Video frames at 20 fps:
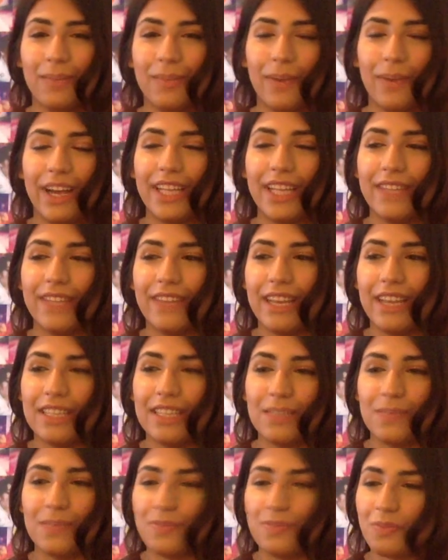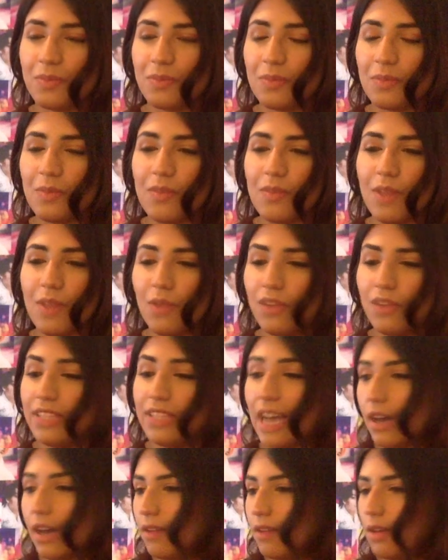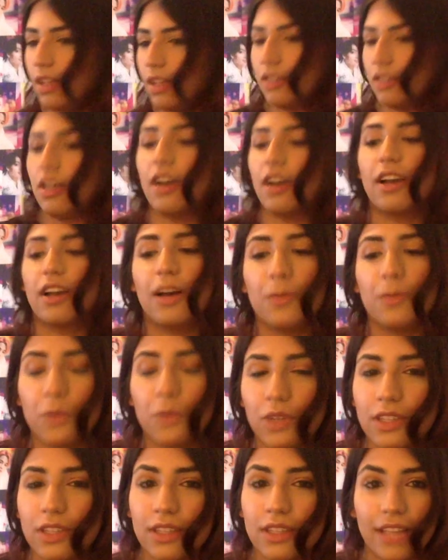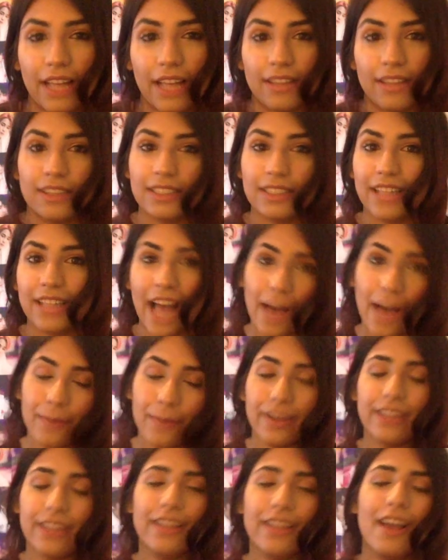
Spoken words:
But anyways, we don't, knock on wood, that doesn't happen.